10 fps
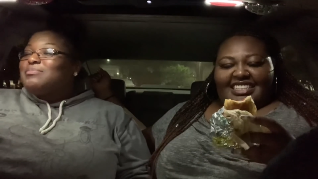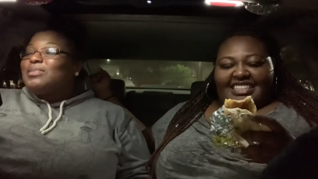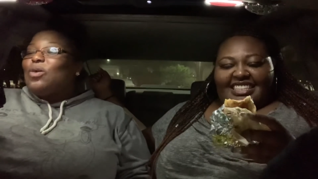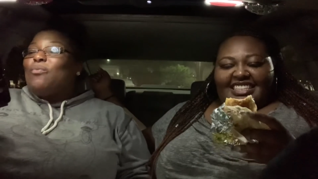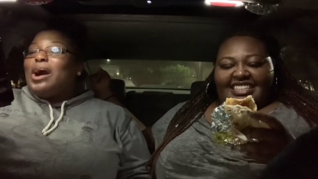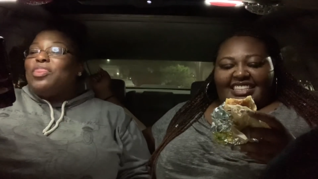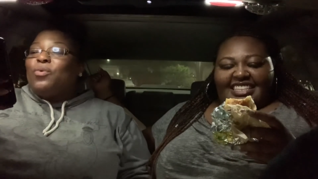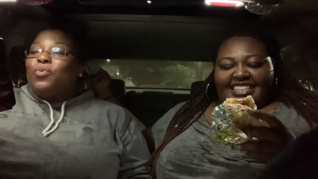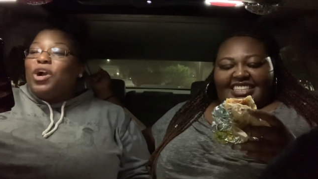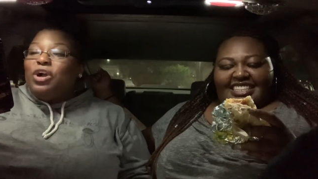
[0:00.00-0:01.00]
Speaker 1: While the
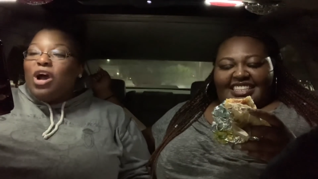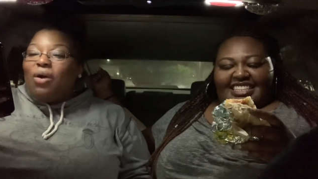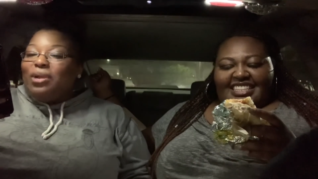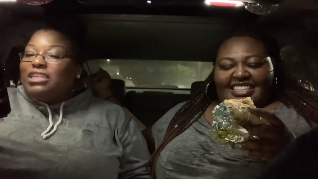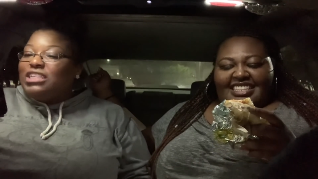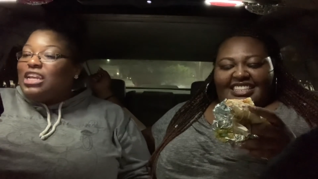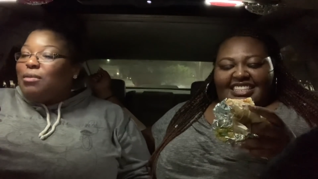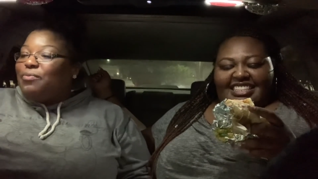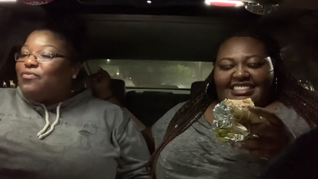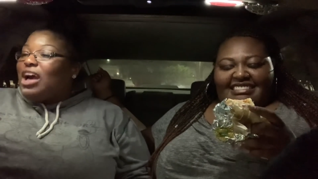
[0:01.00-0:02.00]
world always
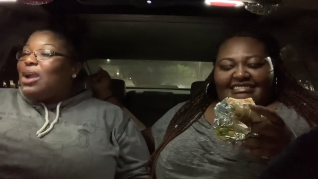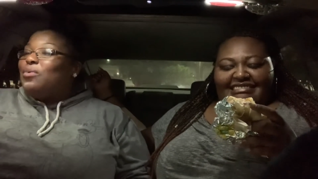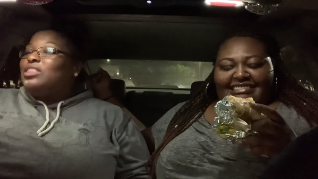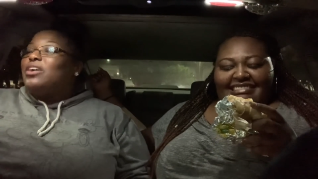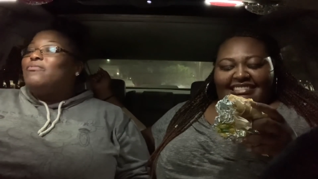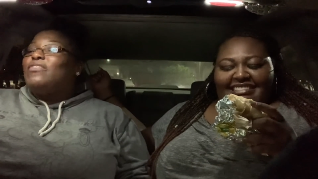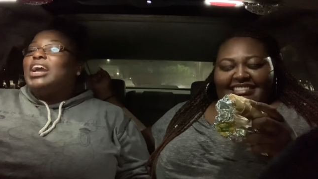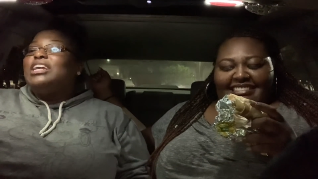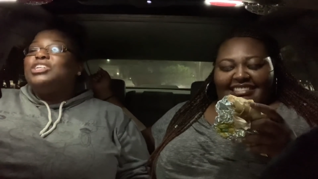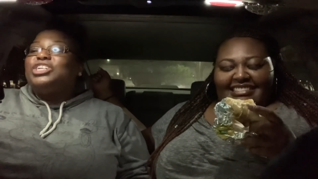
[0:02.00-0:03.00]
seemed fine with
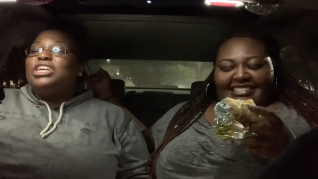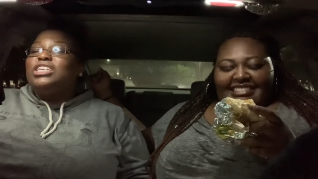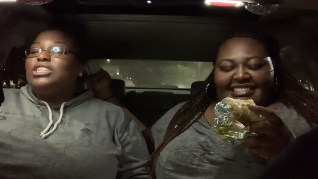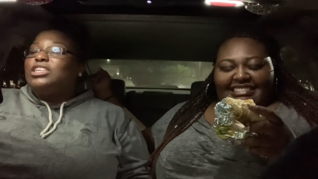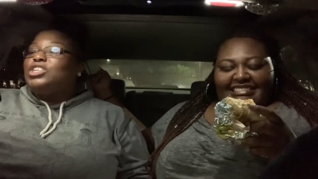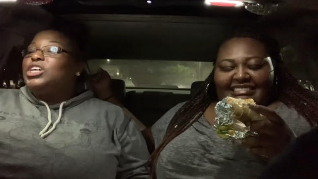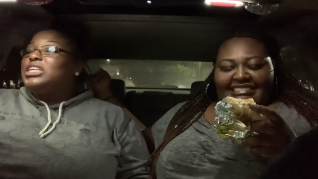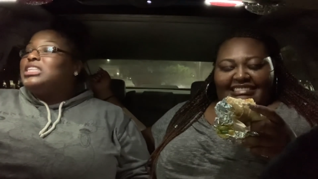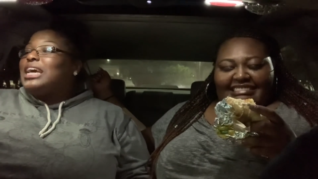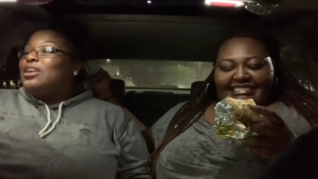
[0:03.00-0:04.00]
confining cheese to
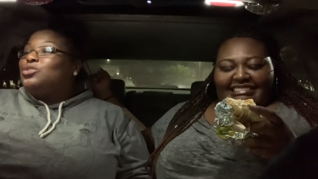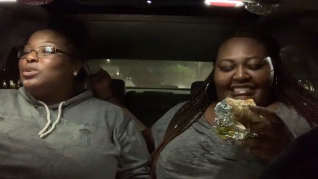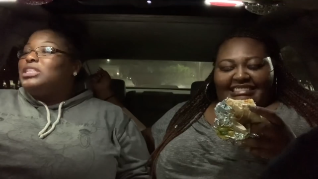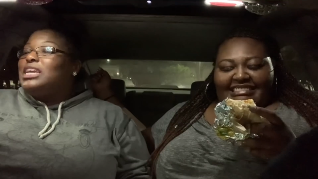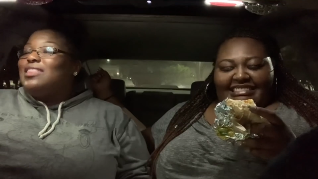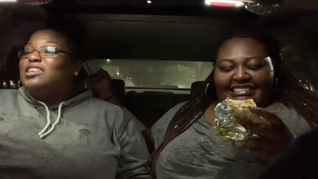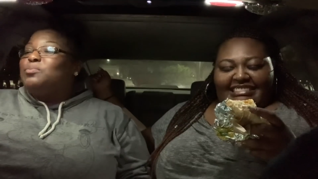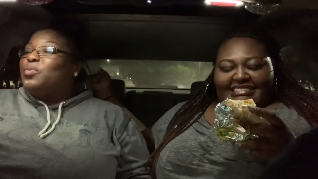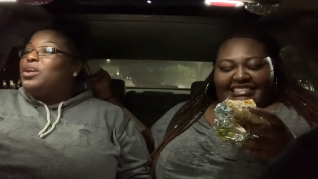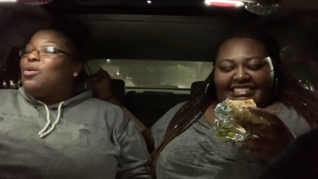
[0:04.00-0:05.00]
inside a tortilla, this
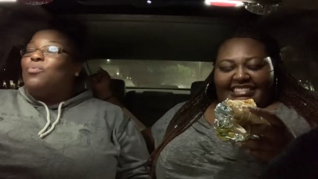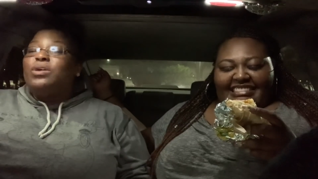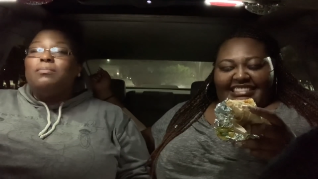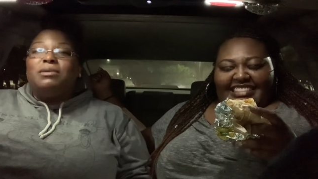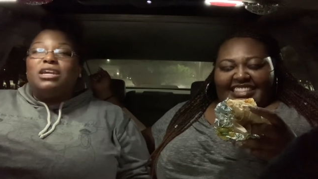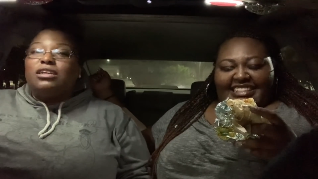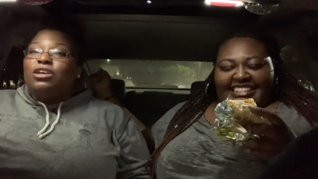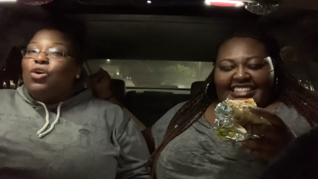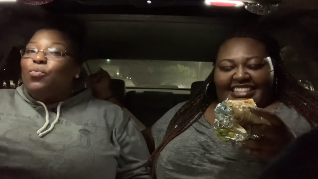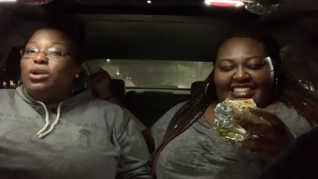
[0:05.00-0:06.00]
burrito wouldn't be,
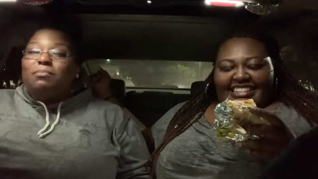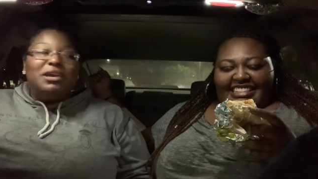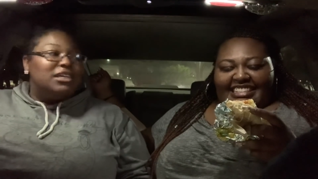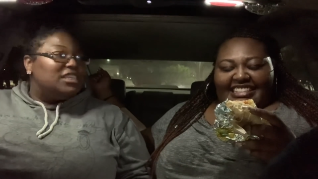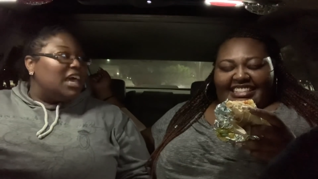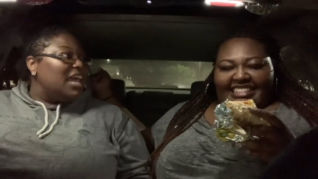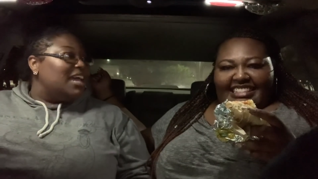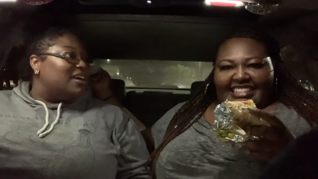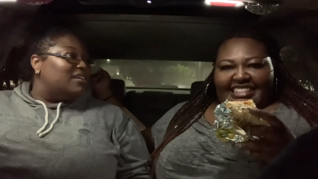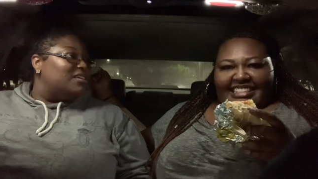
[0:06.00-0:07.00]
wouldn't be
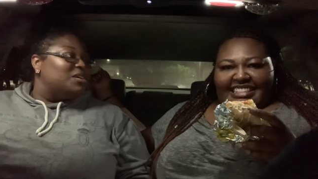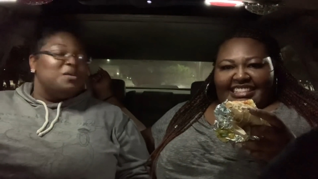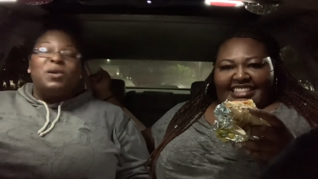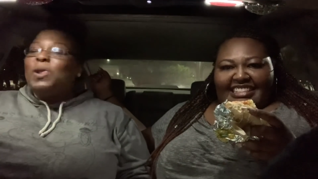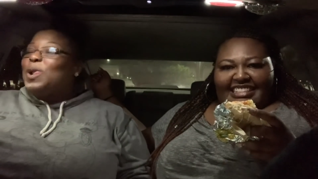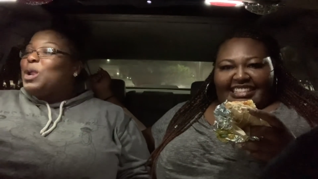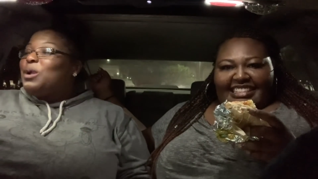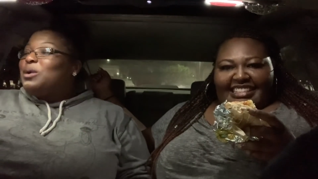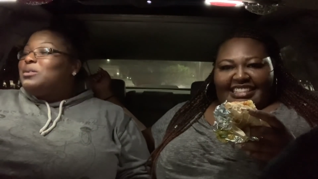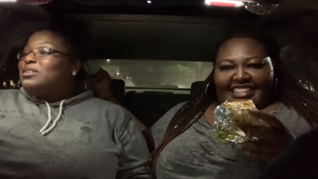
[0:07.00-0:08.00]
contained.
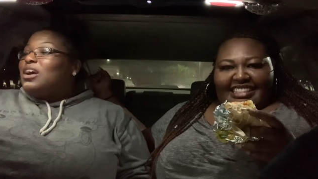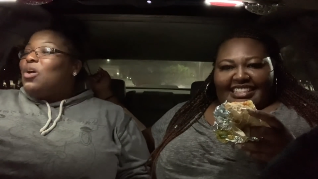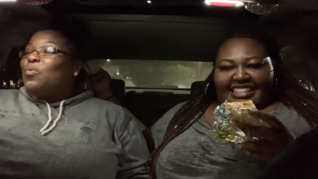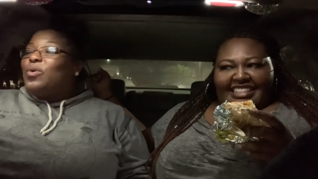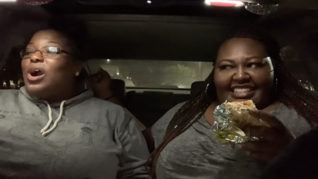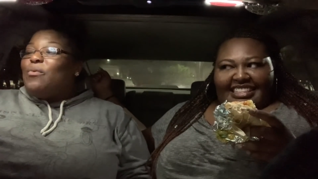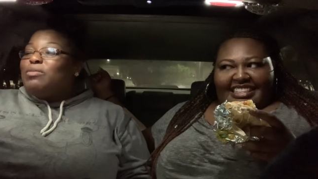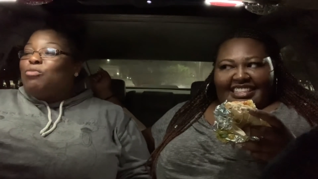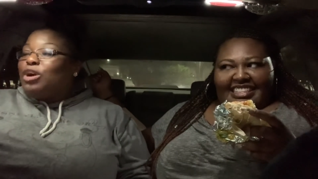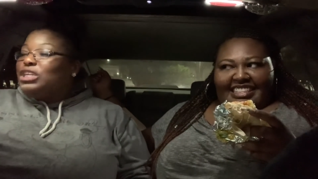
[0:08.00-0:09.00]
A world with more